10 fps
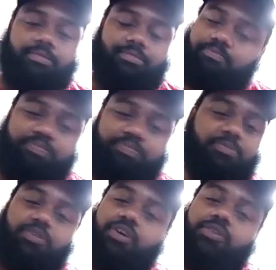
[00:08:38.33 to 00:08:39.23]

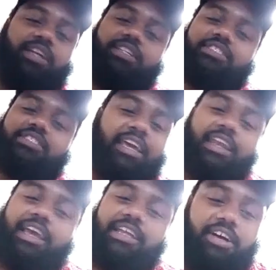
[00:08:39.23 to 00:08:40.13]
basically niggas be looking at
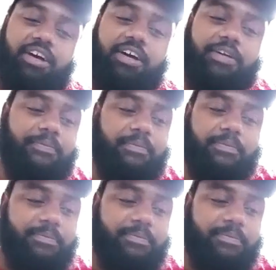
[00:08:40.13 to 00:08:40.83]
it, they be looking at